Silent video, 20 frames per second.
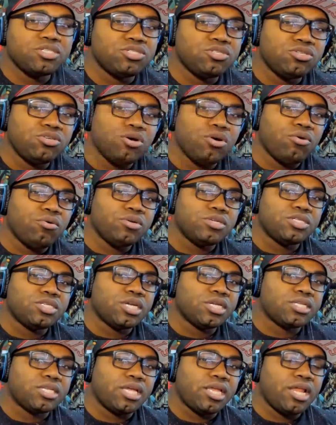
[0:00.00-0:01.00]
sure you go and
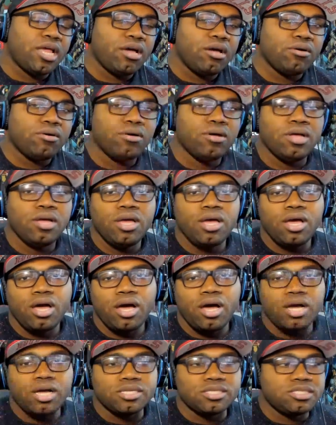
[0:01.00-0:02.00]
check that out.
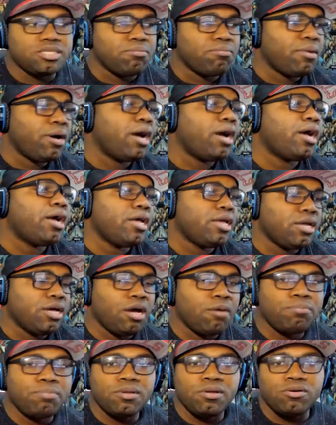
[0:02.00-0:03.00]
Uh, it's in my
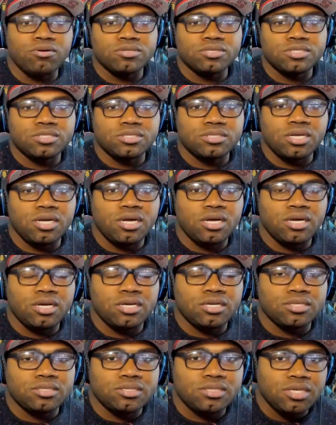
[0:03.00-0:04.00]
uploads.
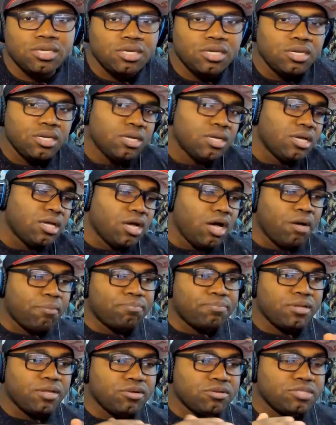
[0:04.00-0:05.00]
Uh,
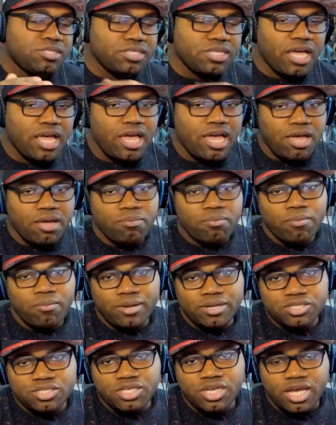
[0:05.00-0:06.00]
uploads tab on
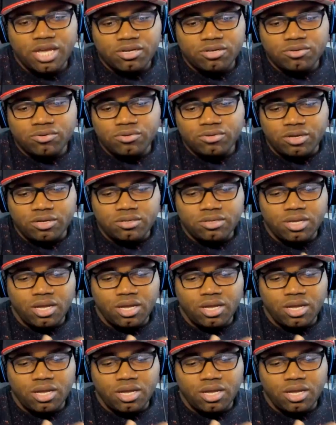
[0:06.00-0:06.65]
my channel.